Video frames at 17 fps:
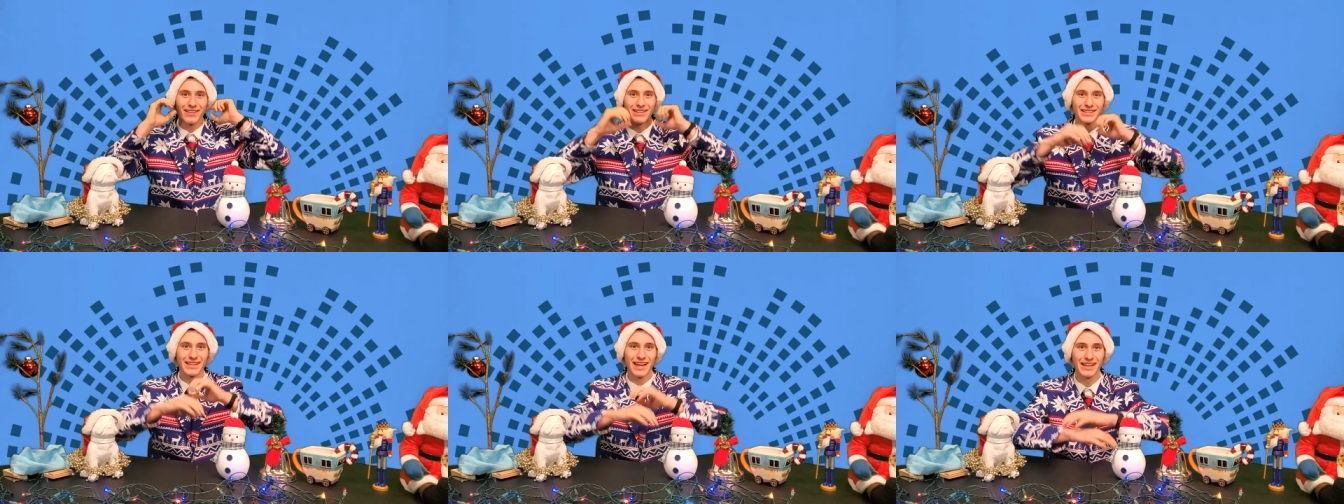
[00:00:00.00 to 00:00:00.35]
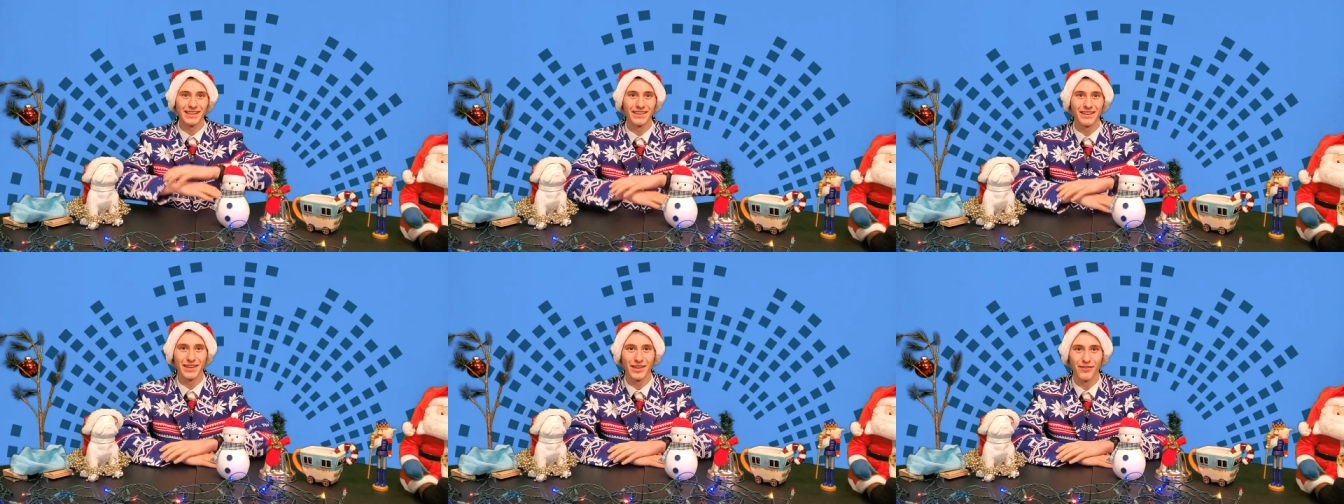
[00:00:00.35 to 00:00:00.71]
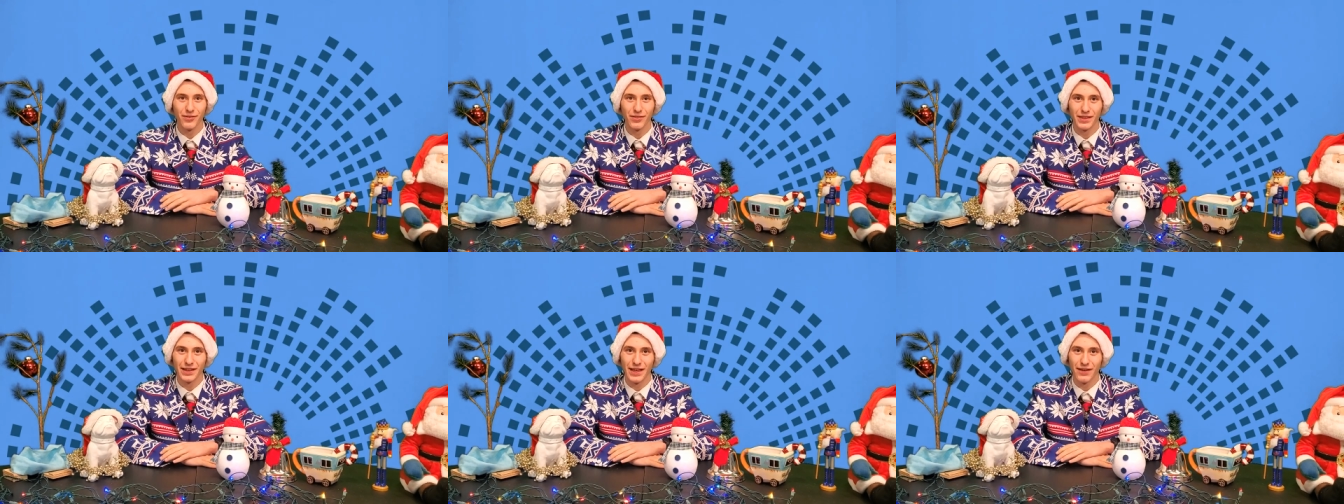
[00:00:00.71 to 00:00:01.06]
decided to give
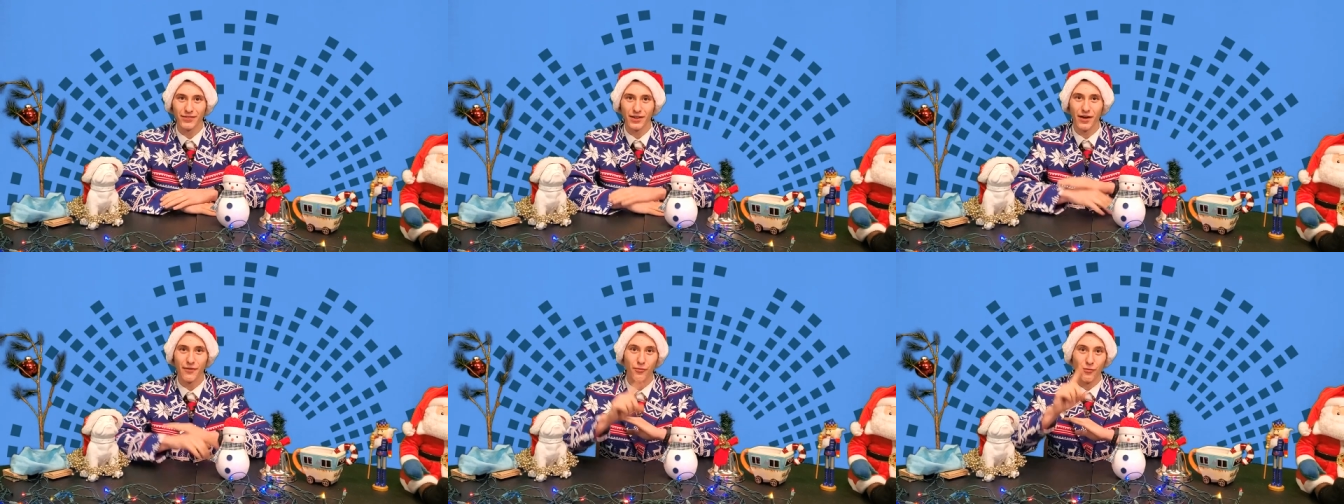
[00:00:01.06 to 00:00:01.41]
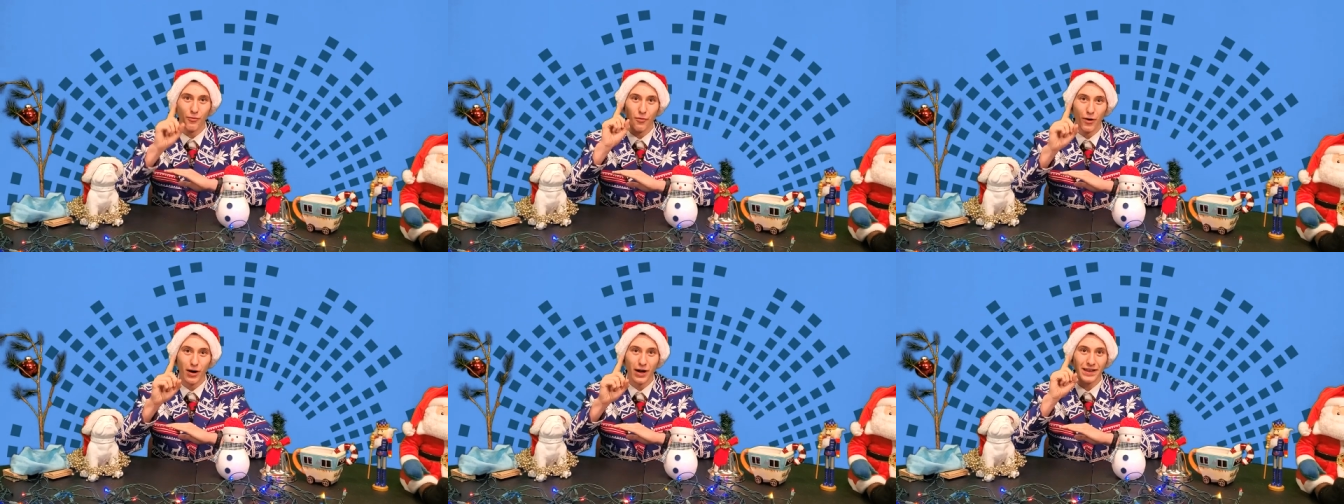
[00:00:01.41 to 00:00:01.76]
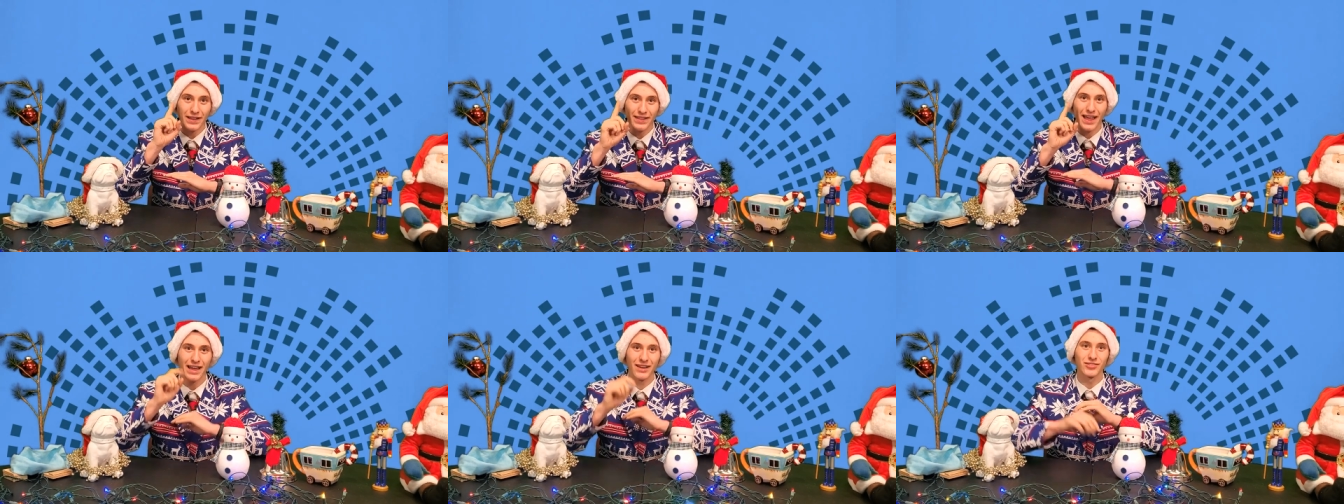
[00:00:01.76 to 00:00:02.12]
you the gift of one
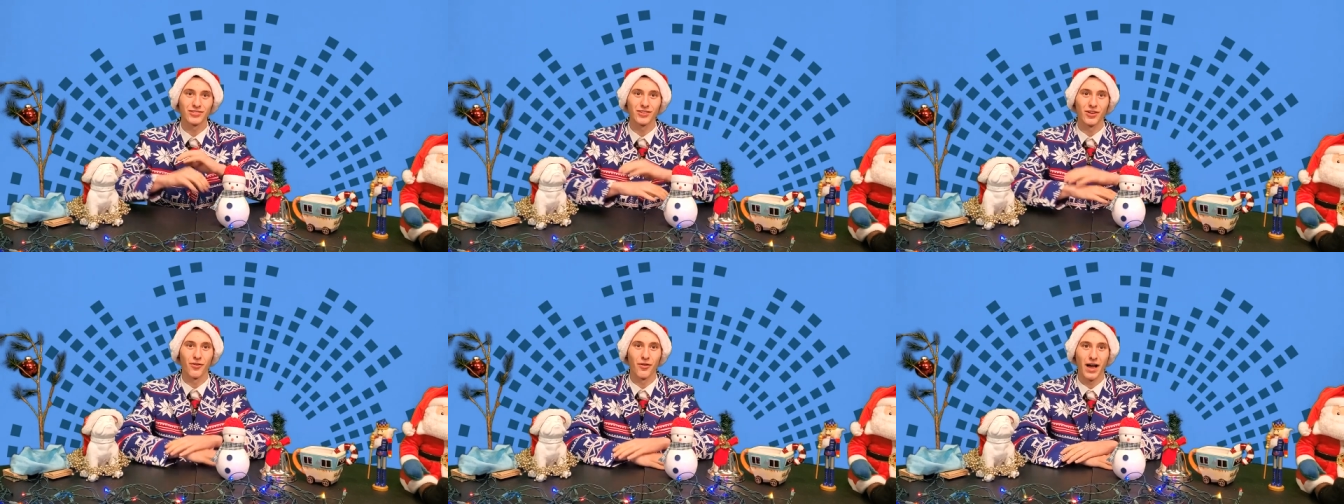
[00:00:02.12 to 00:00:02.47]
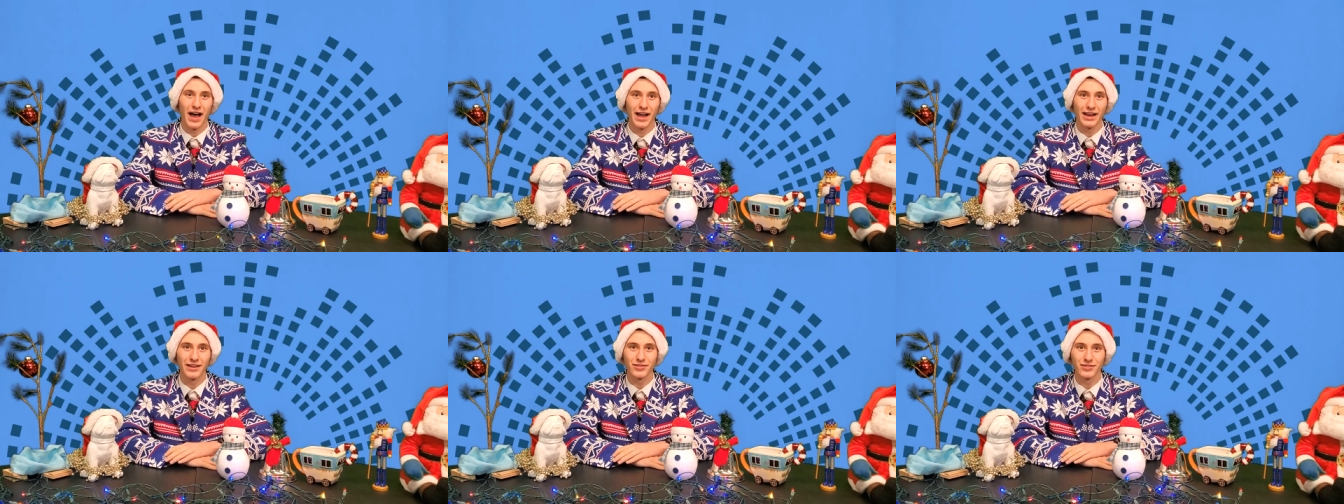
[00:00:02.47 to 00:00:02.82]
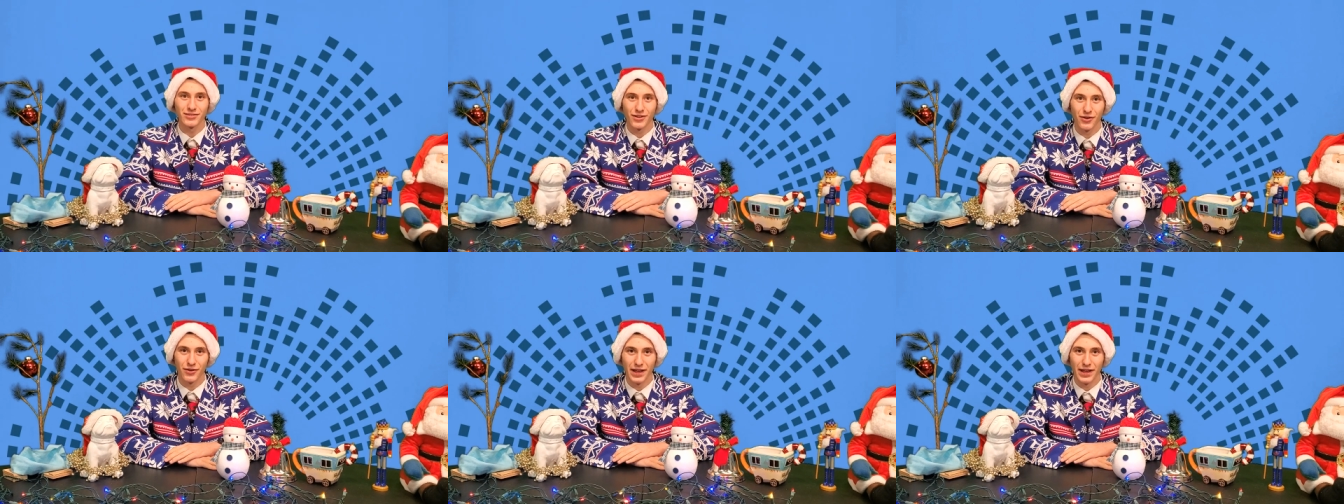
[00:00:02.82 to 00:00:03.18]
last show on your
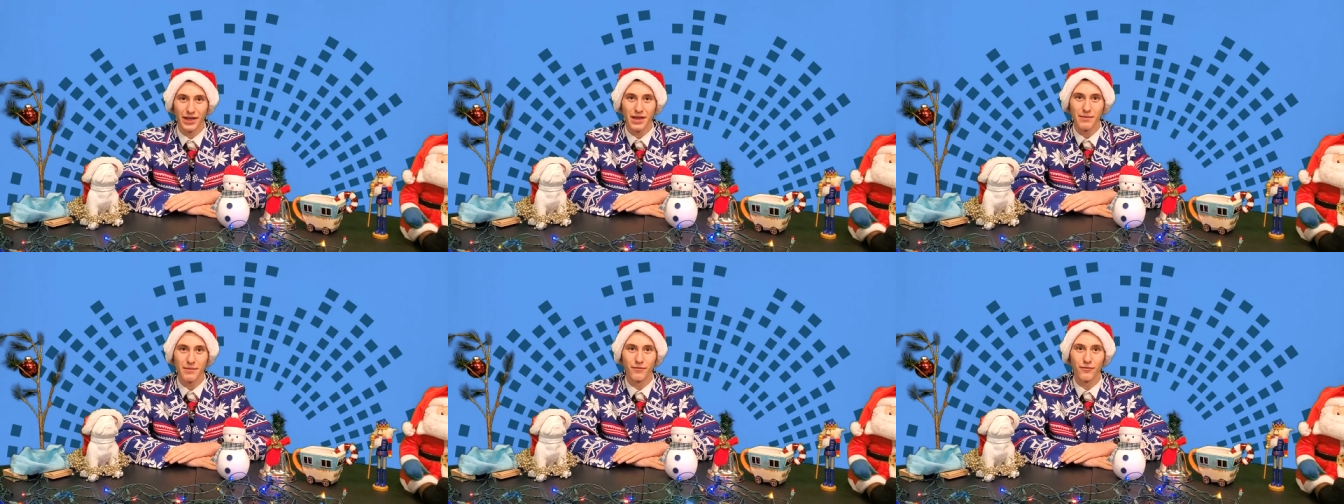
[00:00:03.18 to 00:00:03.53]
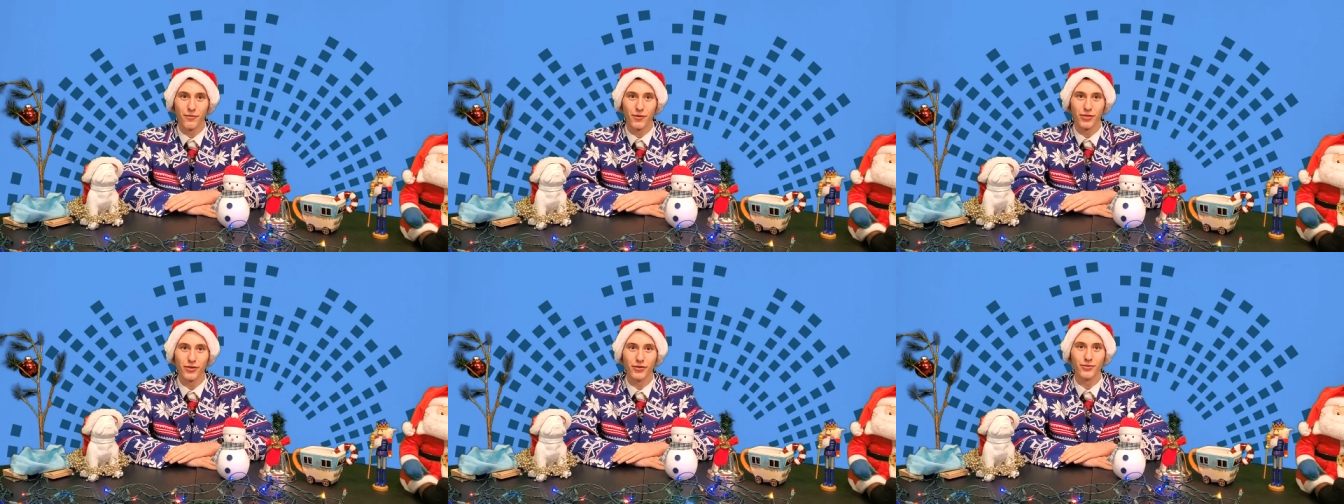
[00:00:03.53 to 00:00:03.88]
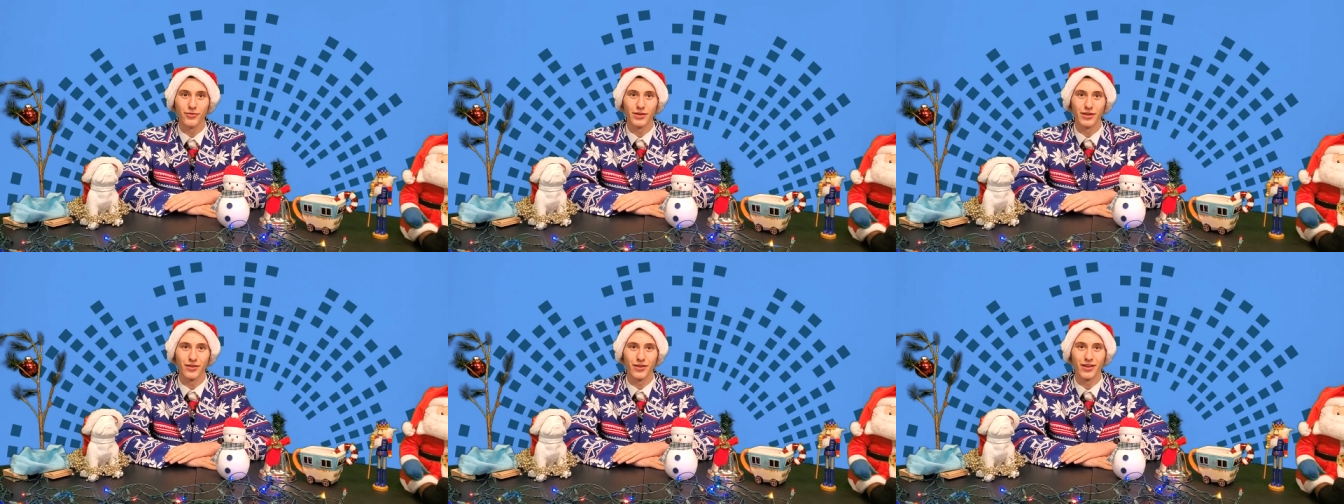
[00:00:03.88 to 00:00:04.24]
snow day before the
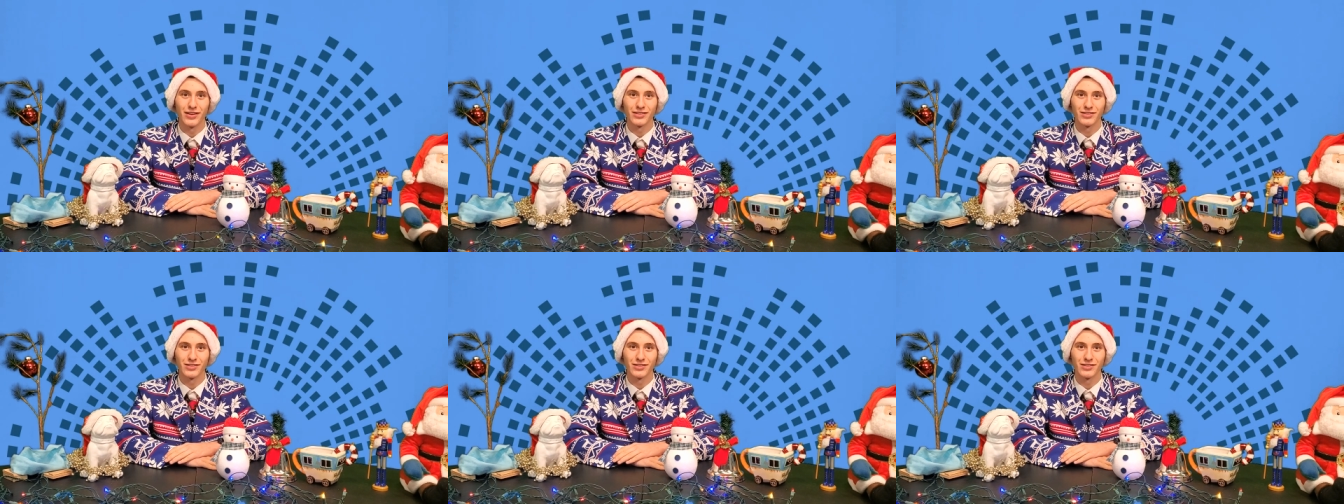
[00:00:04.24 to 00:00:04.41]
new year.